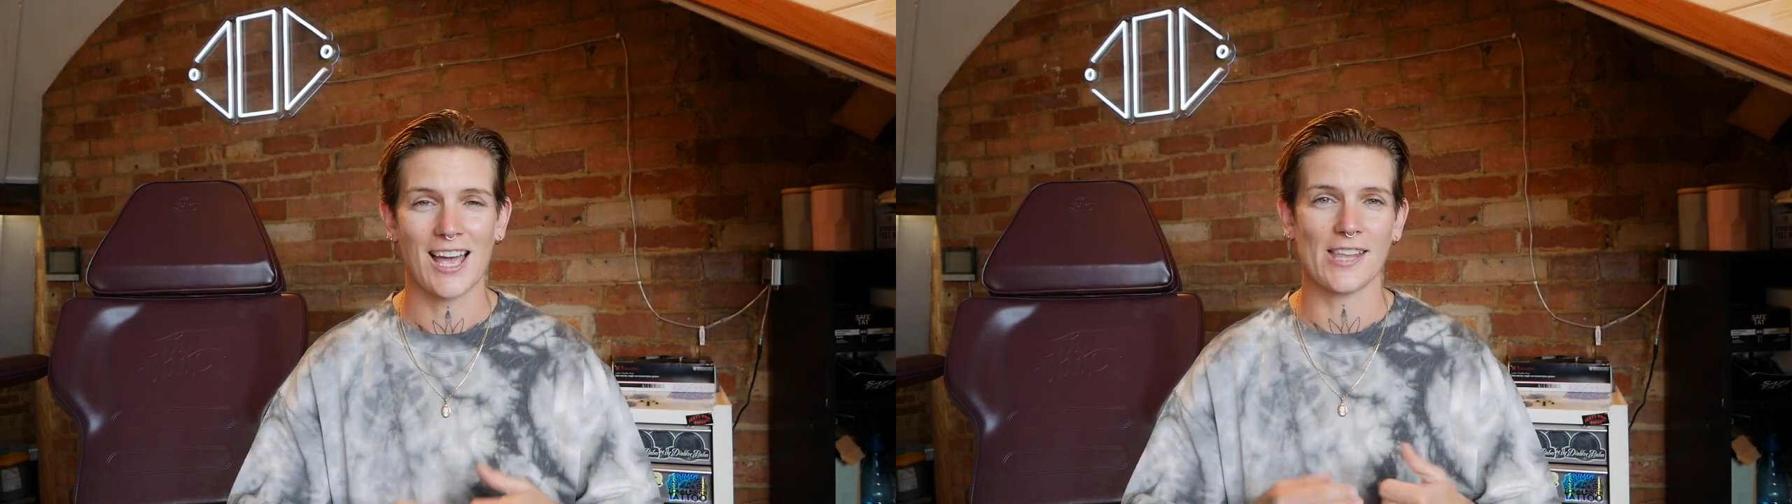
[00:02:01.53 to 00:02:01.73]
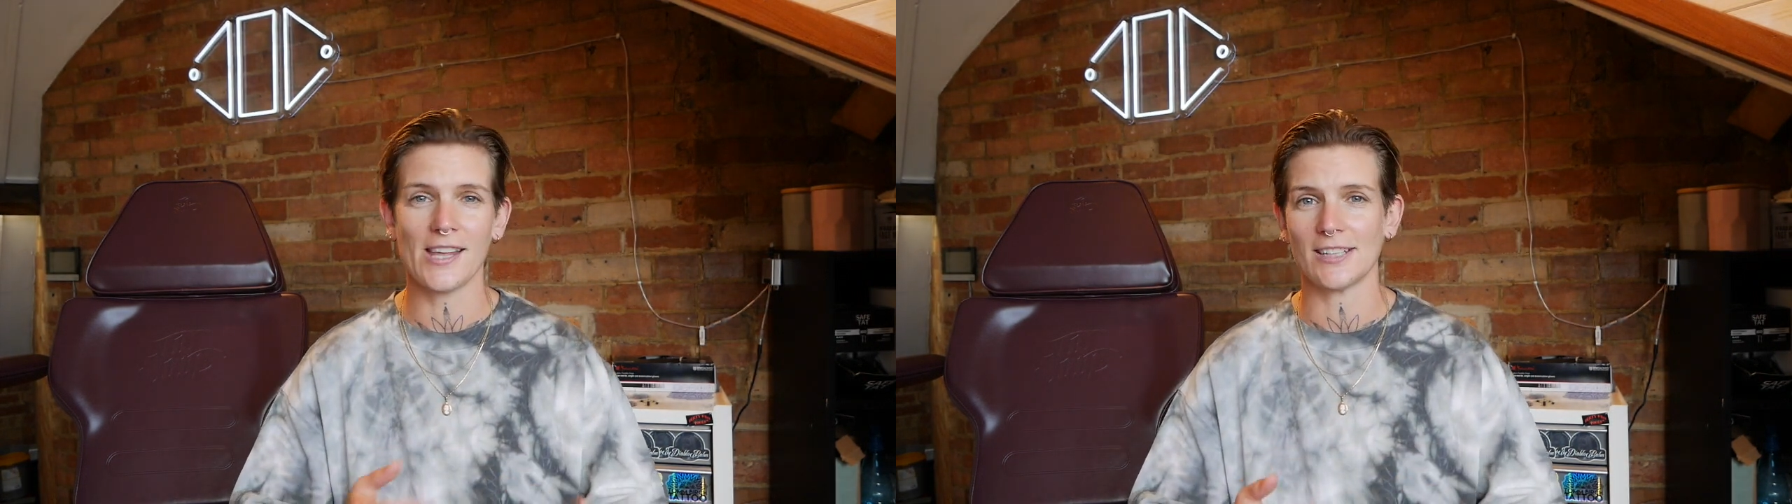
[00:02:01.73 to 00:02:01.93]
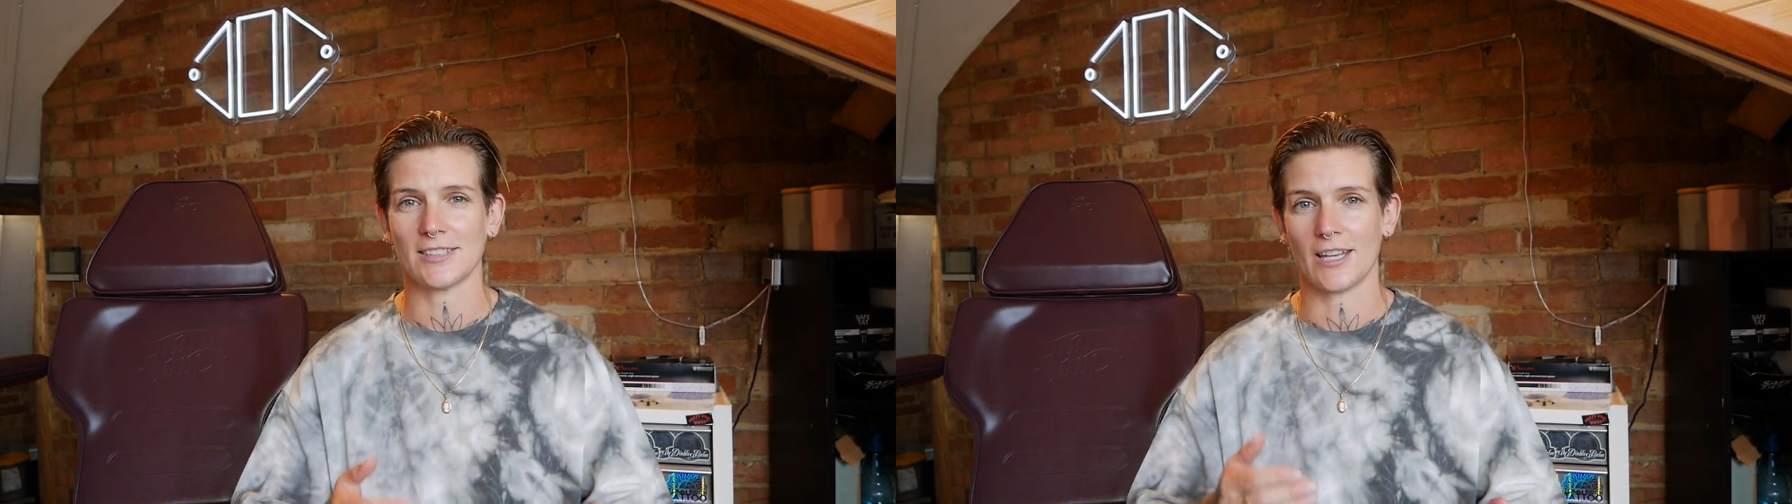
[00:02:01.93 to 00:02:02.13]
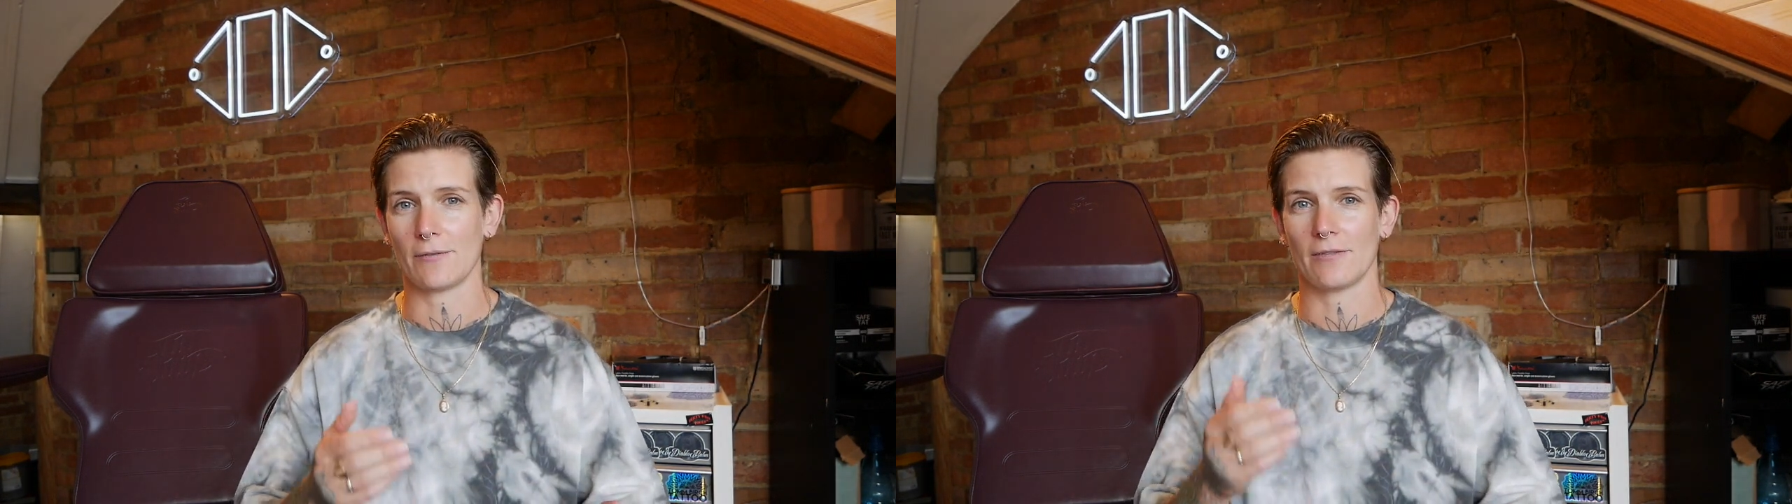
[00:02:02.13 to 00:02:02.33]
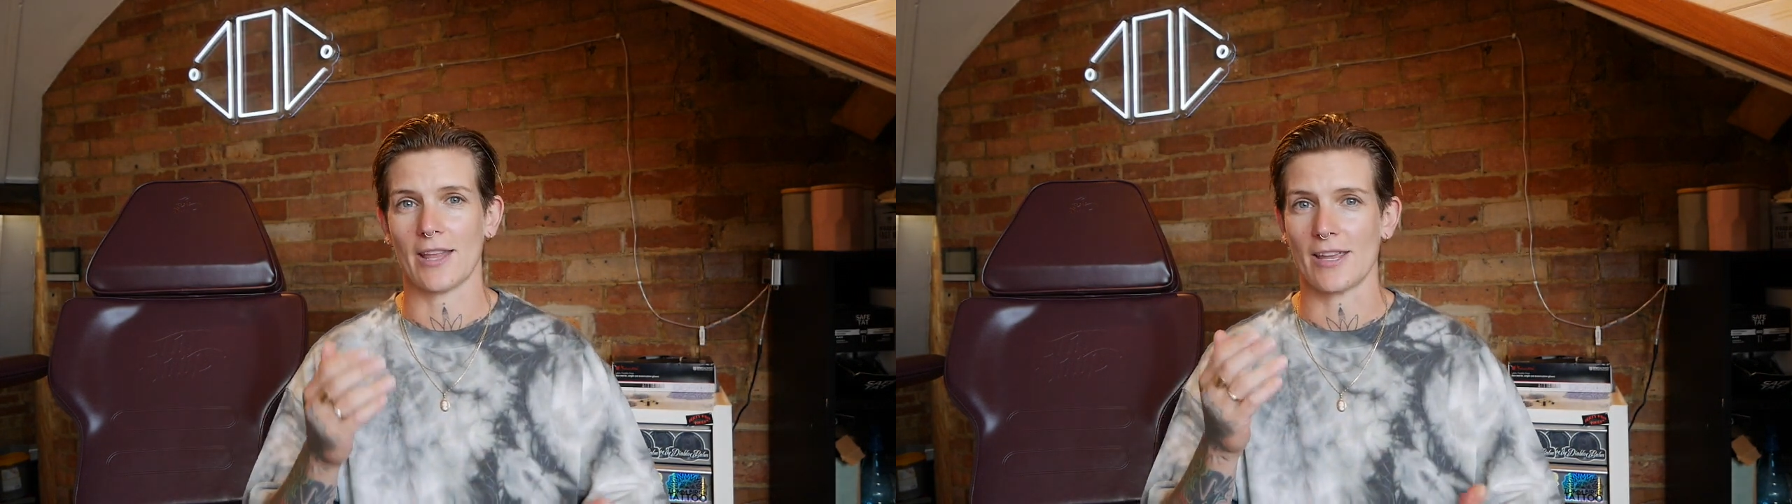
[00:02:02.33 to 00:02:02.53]
and that's
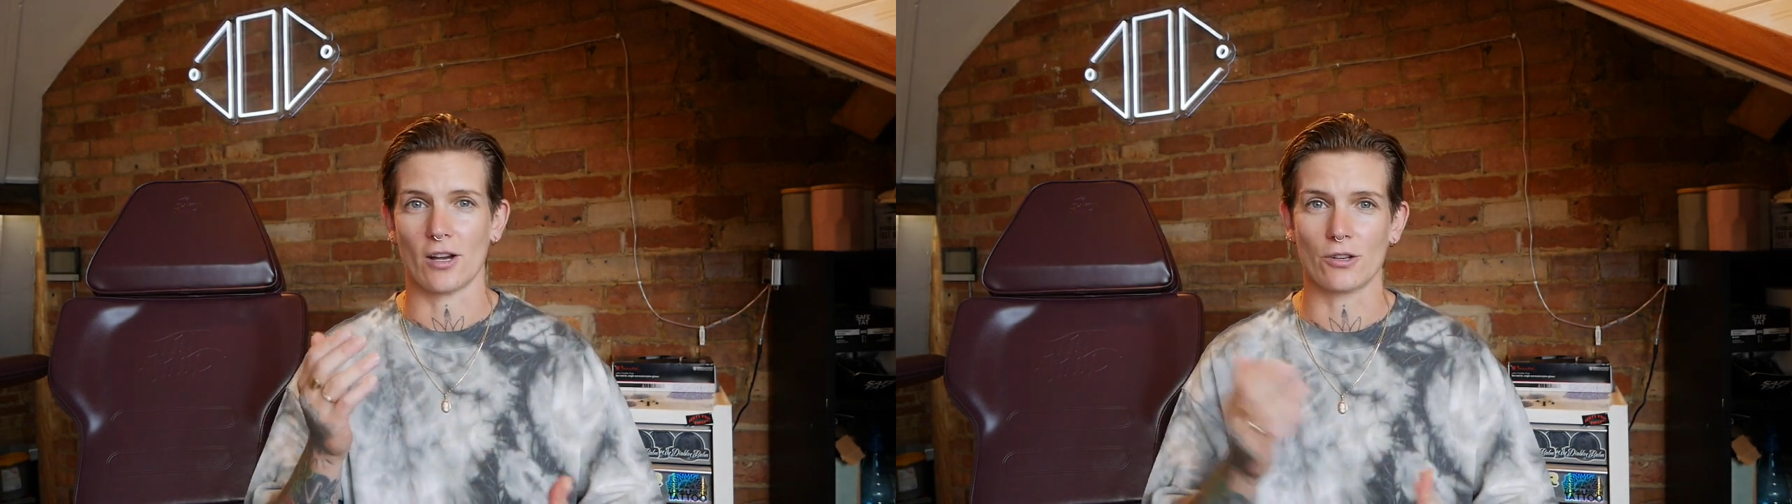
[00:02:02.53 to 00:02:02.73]
if they are